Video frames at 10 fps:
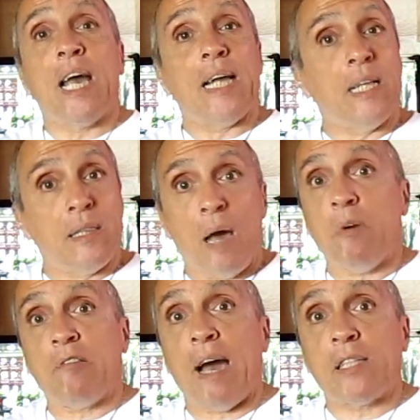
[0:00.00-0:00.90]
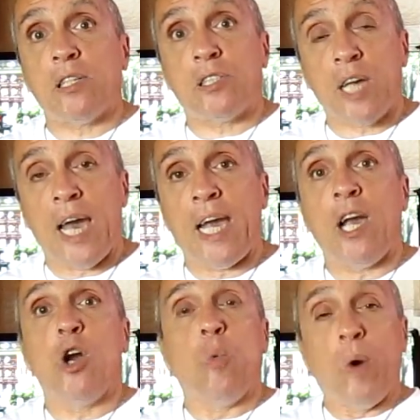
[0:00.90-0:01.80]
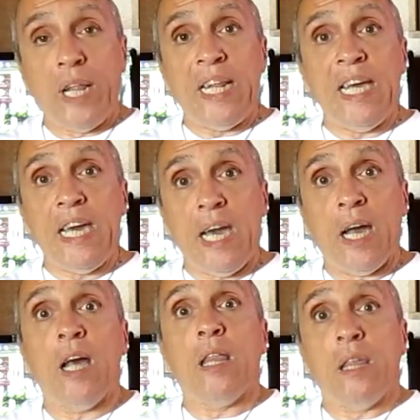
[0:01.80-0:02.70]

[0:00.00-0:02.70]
And the Democrats are saying, within a year,